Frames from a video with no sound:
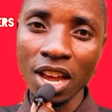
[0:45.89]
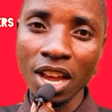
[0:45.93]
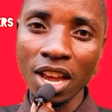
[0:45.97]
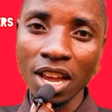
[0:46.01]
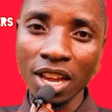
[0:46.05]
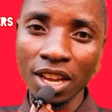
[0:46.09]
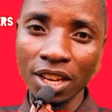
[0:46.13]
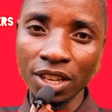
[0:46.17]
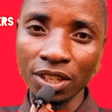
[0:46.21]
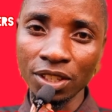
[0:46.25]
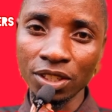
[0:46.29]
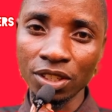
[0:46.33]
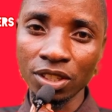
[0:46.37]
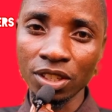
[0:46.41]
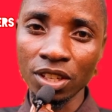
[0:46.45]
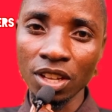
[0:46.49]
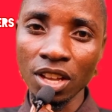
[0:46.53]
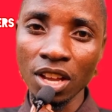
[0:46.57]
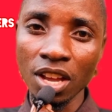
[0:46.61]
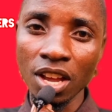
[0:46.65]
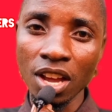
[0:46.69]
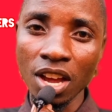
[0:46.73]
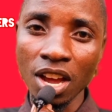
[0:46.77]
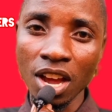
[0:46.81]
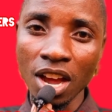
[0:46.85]
is
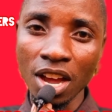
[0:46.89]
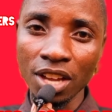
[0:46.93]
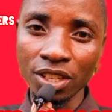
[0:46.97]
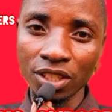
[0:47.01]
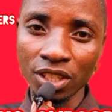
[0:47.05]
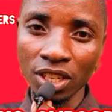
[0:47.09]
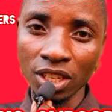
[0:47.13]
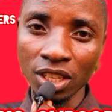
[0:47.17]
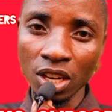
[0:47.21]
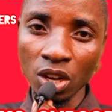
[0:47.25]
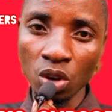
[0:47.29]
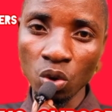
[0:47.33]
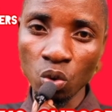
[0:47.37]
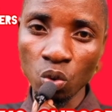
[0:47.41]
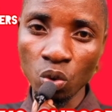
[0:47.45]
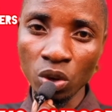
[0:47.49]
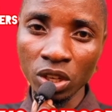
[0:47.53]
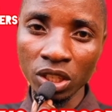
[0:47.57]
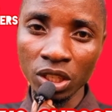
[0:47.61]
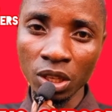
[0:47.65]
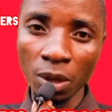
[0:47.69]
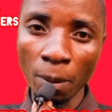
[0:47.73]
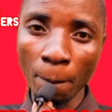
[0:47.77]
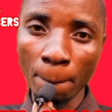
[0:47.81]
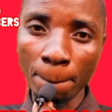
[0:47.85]
a channel
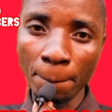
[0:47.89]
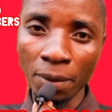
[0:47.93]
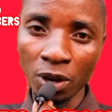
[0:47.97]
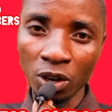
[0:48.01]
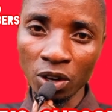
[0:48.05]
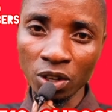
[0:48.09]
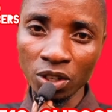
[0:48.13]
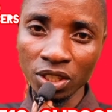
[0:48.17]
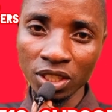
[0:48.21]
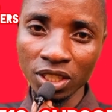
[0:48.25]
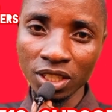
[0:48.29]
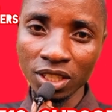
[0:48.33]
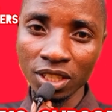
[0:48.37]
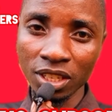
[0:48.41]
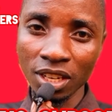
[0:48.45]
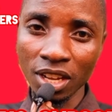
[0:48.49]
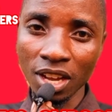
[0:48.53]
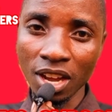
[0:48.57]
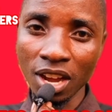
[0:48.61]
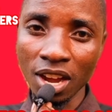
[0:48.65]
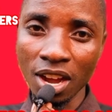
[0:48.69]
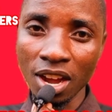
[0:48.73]
which posts